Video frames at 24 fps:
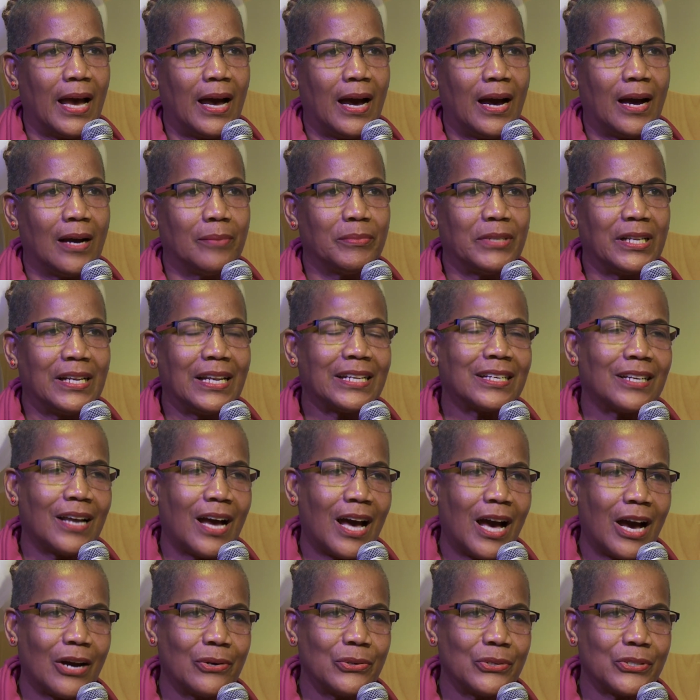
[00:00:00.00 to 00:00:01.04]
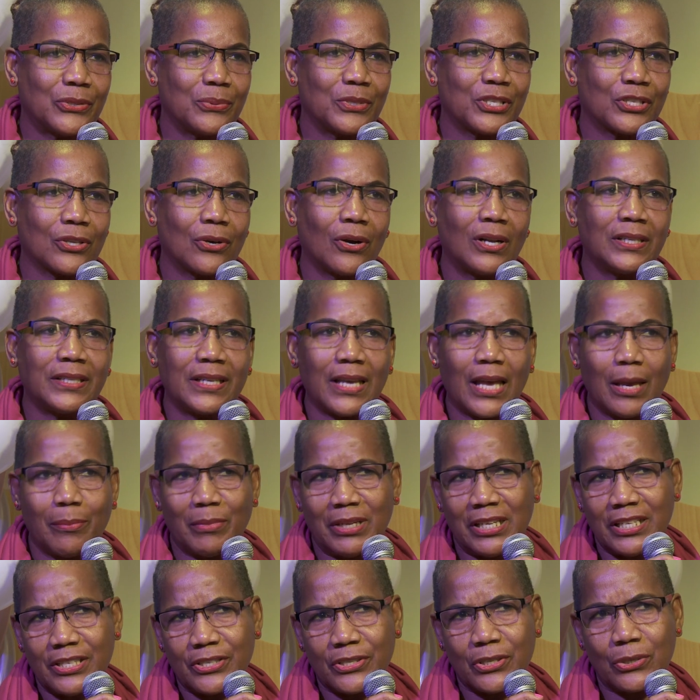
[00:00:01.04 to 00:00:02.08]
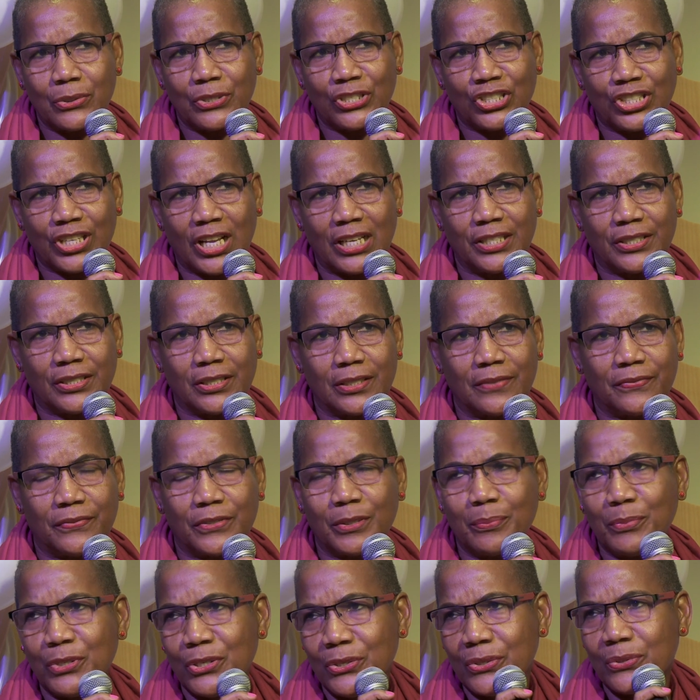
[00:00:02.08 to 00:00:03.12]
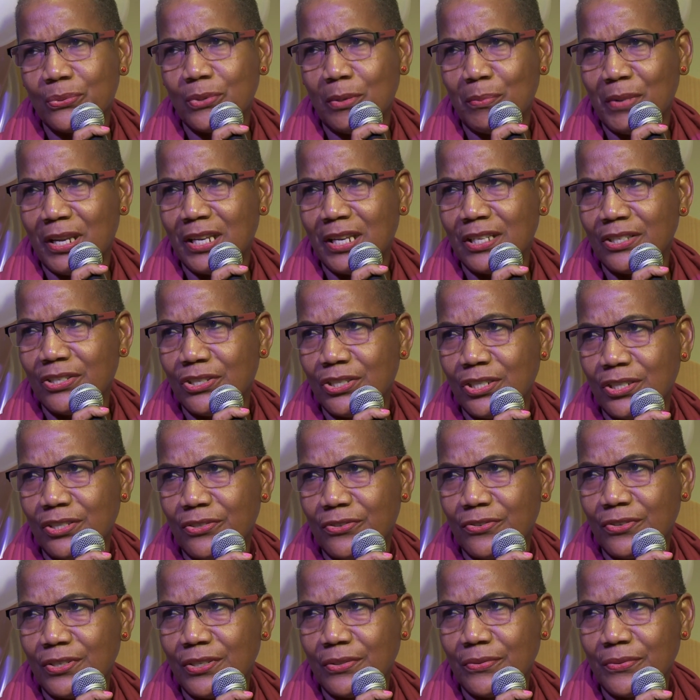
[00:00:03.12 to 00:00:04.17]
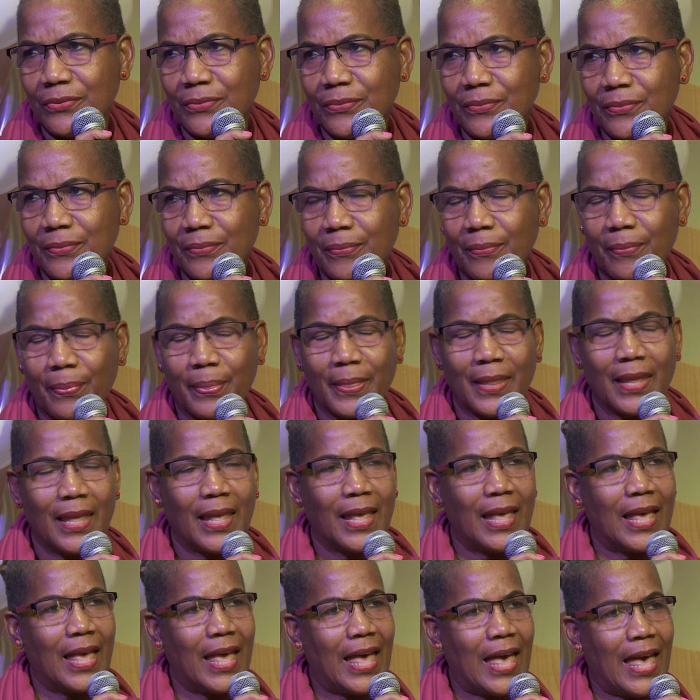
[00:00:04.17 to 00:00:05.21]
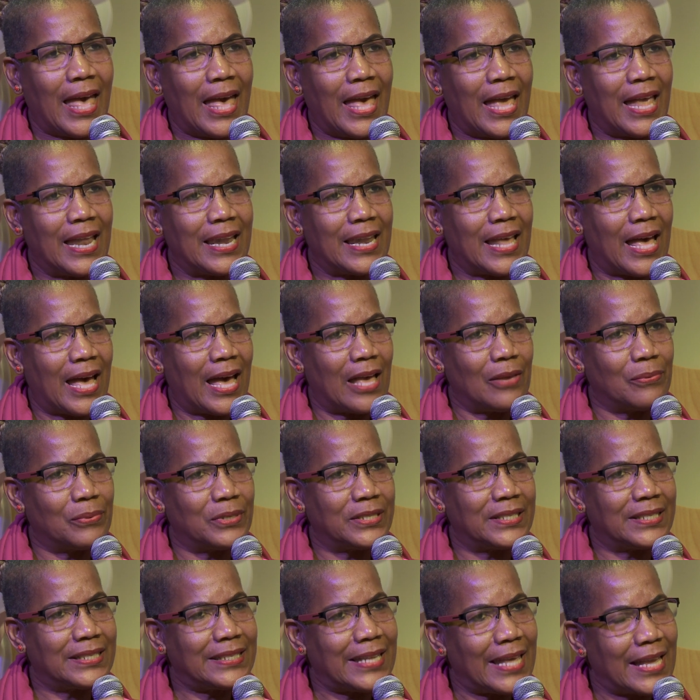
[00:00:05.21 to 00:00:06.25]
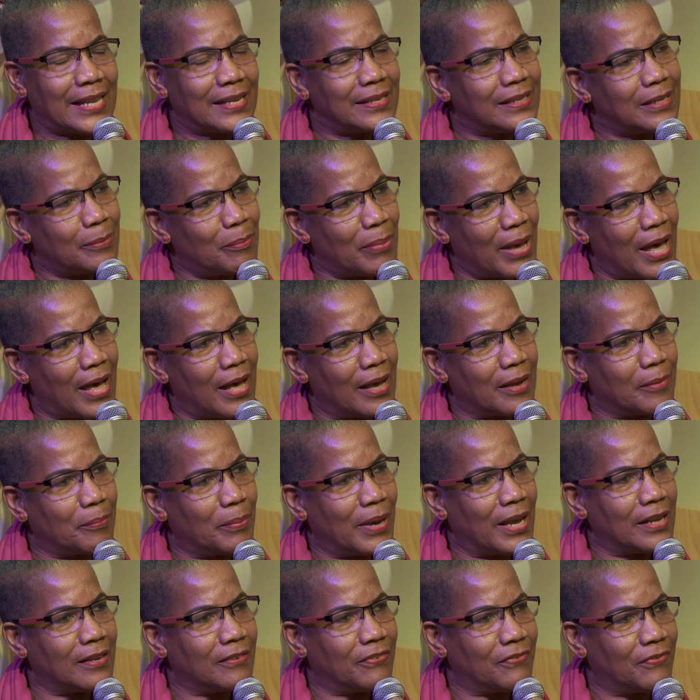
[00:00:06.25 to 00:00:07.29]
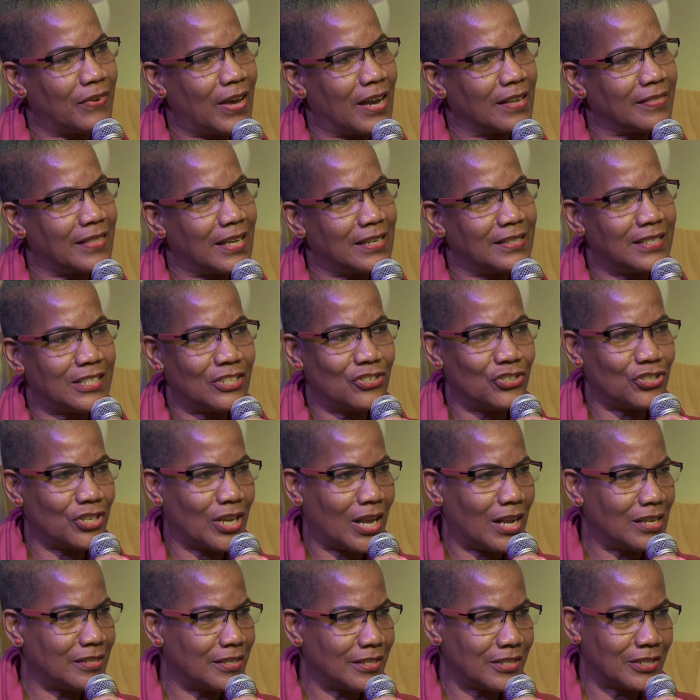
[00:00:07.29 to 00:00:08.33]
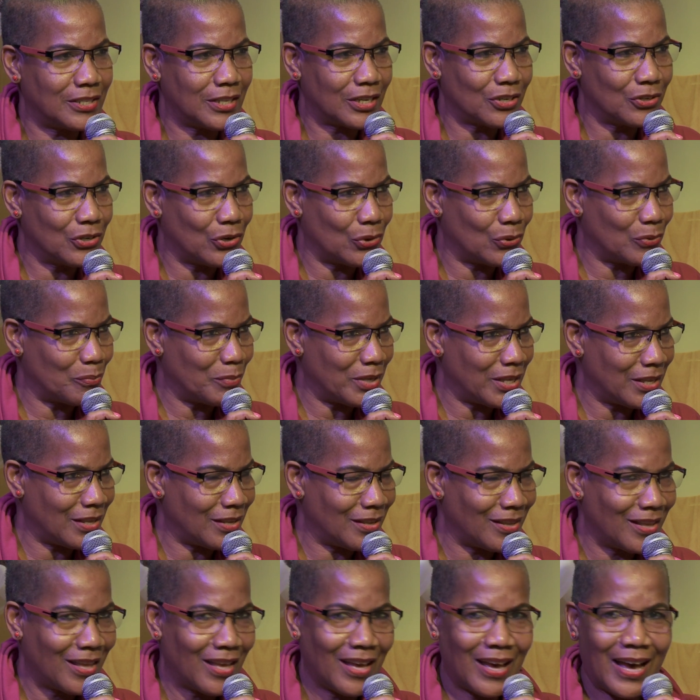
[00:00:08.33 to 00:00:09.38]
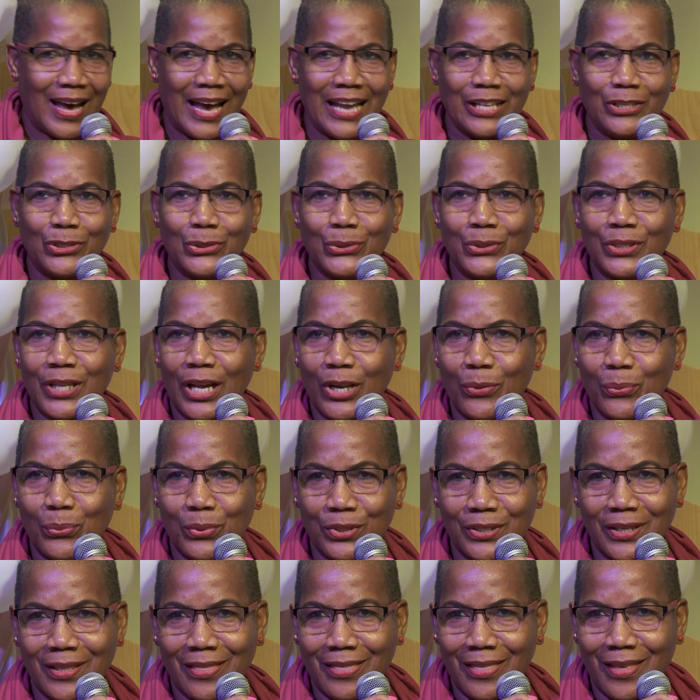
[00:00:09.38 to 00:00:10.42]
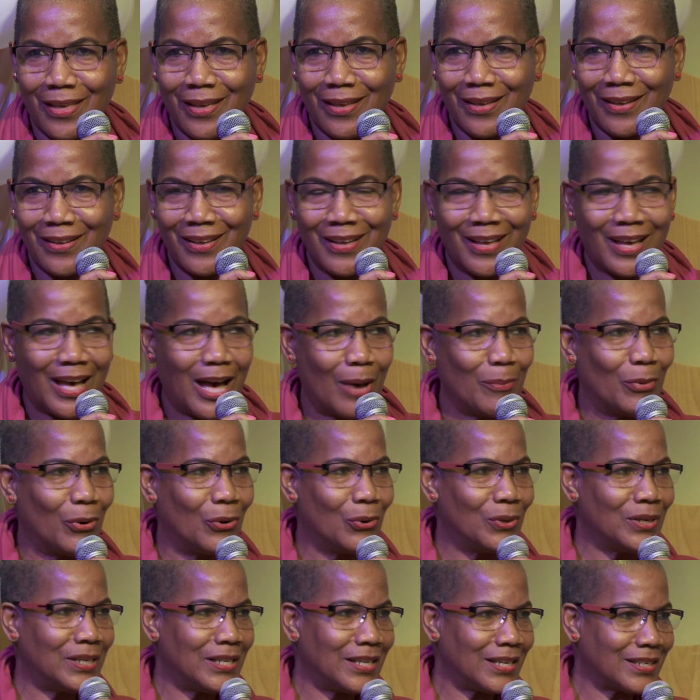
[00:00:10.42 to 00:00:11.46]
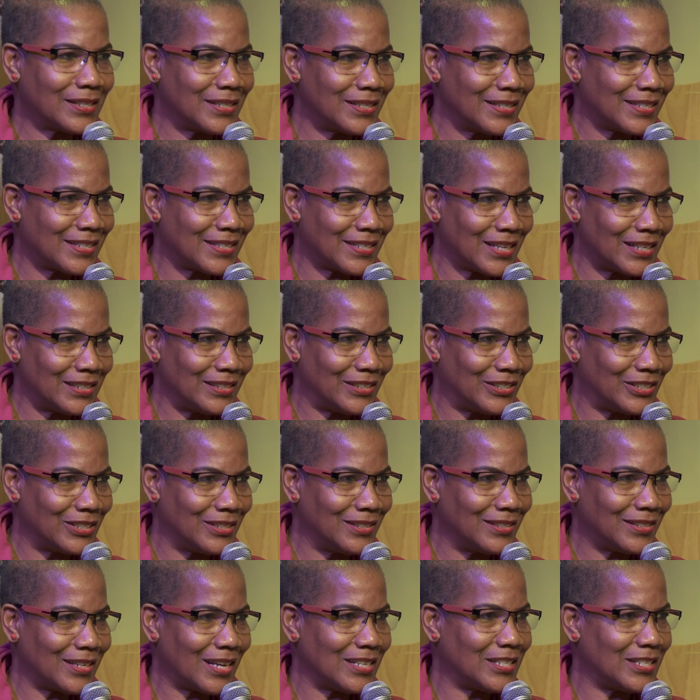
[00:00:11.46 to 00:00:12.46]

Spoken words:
The little house was called the Emily Stowe Shelter for Abused Women and Children. And I was taken aback by the fact that this child does not know me. I do not work there. I'm only a consultant.